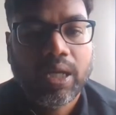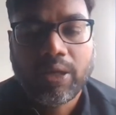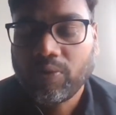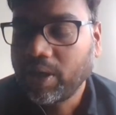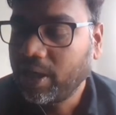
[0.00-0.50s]

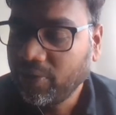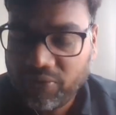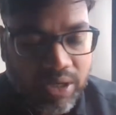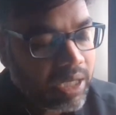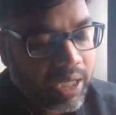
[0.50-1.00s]
you can
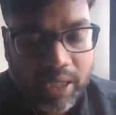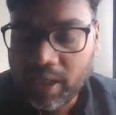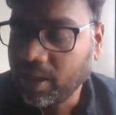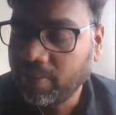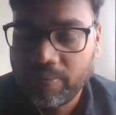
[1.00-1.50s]

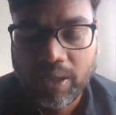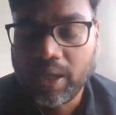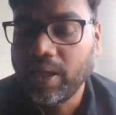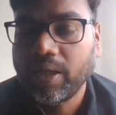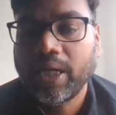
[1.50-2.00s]
definitely
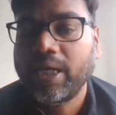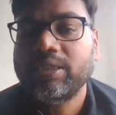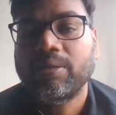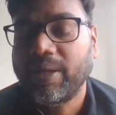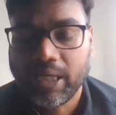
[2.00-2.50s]
be
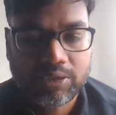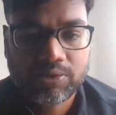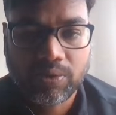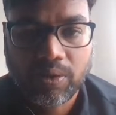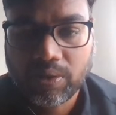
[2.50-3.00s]
getting some
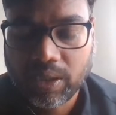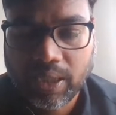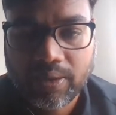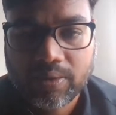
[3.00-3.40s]
hands on that.